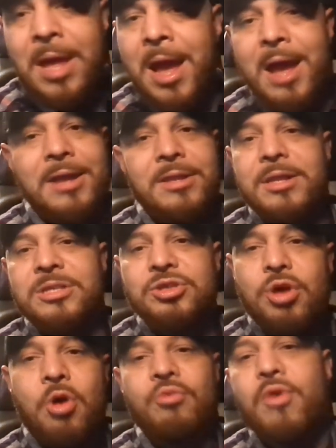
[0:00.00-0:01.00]
Hey, there's
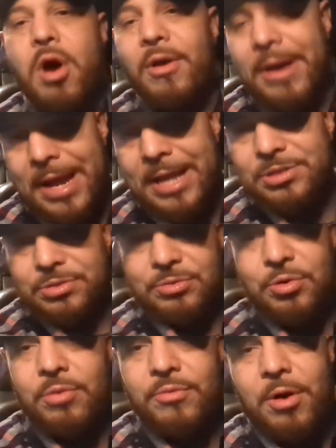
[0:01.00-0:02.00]
no wrong answer.
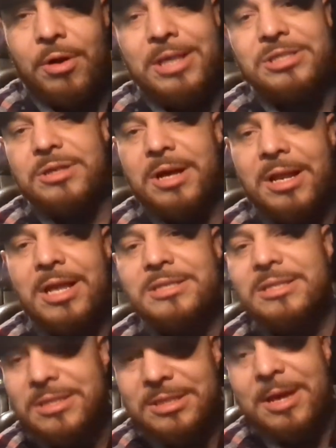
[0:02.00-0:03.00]
No wrong answer.
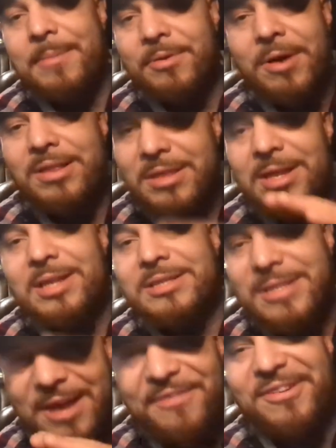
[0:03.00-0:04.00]
Unless it's a Democrat, then
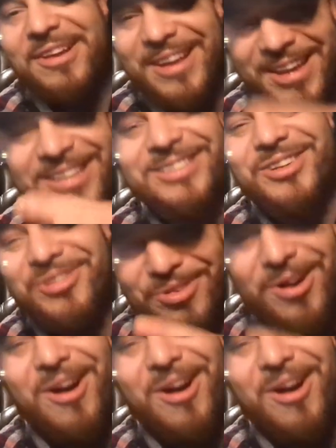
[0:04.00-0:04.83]
it definitely is a